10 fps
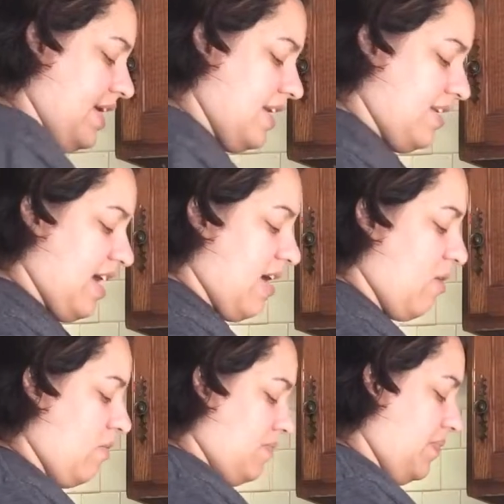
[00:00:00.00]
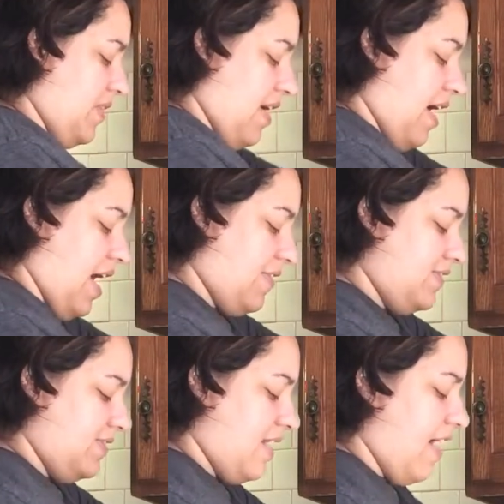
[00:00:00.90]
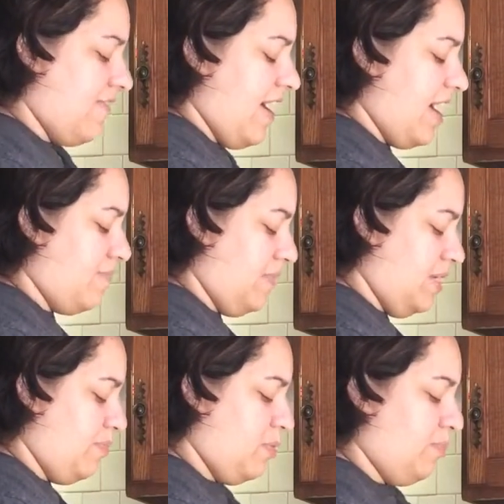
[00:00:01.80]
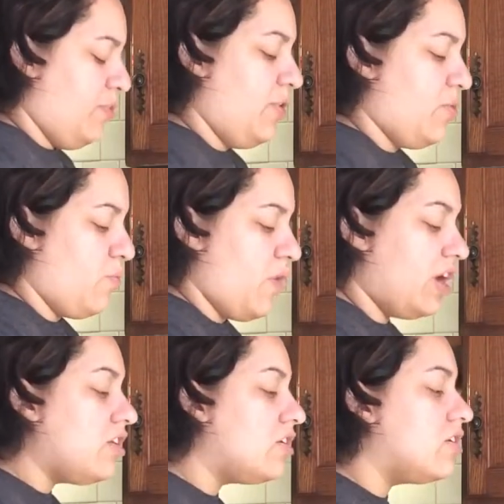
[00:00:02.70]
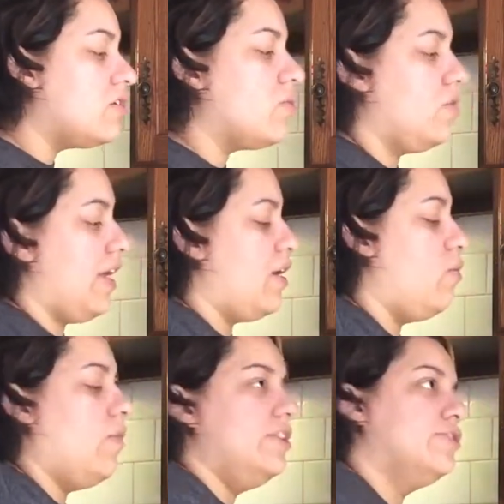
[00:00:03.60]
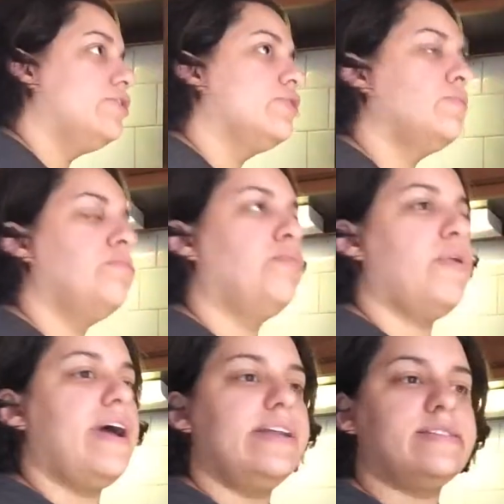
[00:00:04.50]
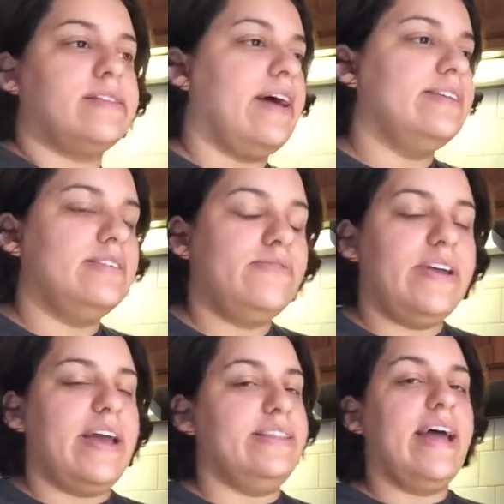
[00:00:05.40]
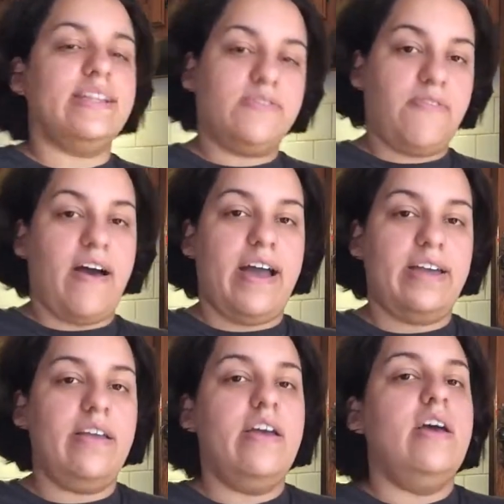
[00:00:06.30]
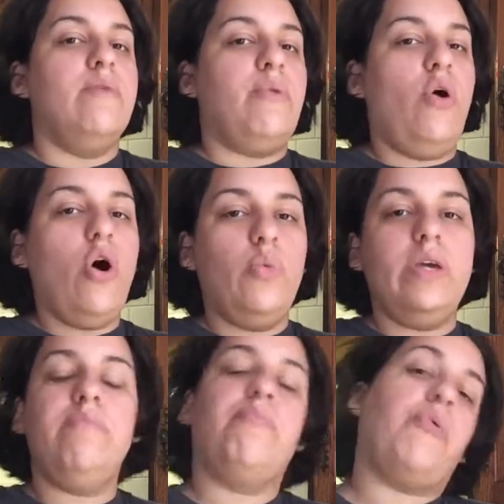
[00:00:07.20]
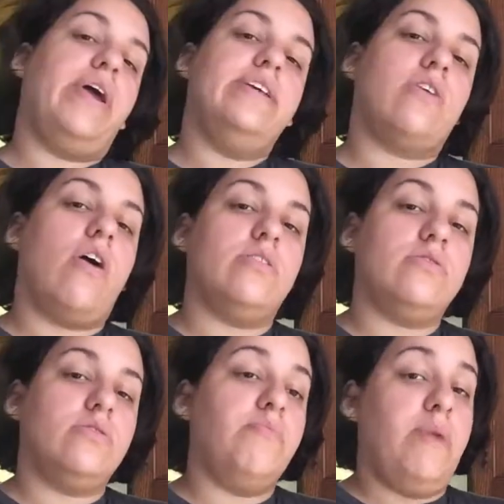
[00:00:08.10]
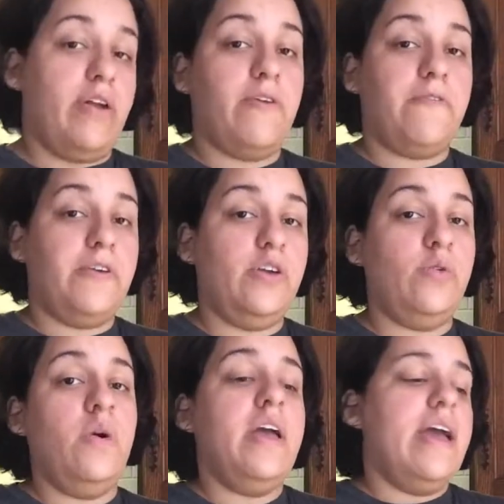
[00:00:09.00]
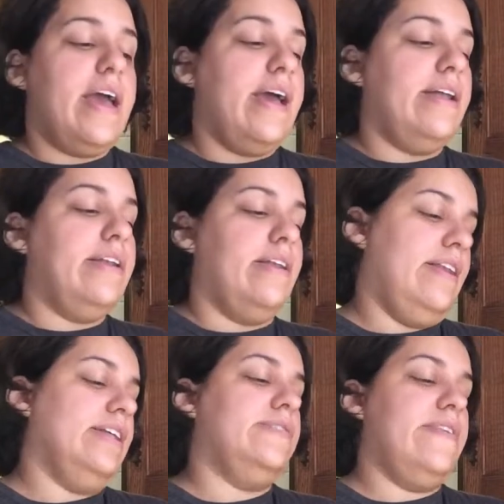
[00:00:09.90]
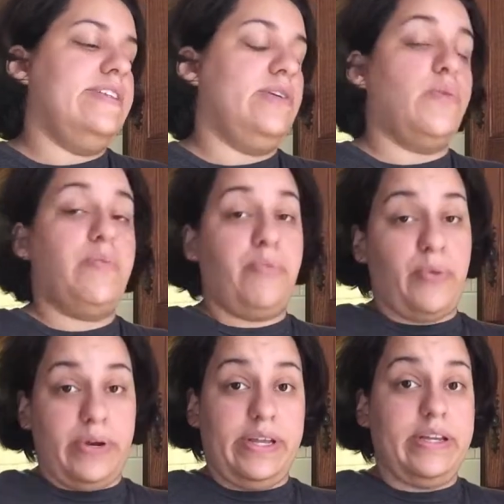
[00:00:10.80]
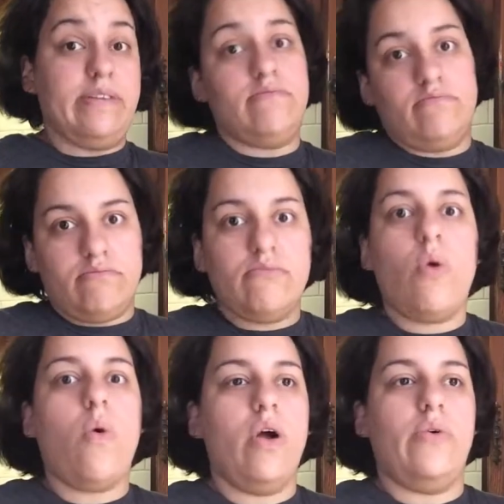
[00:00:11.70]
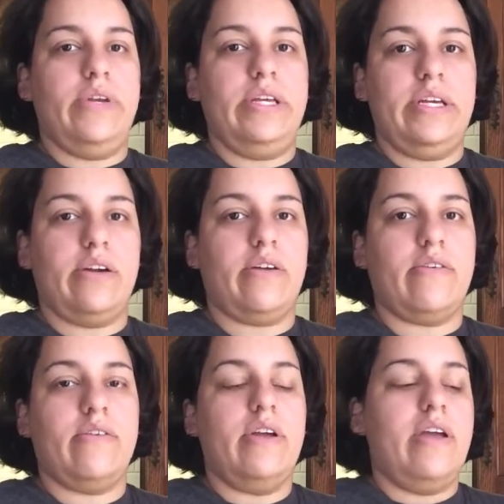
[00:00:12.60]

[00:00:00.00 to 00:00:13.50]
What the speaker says: Now, I've had people put regular, like, Wonder Bread slice of it, and that's fine. But whole wheat bread is also better for you. And let's face it, we're putting oil in here,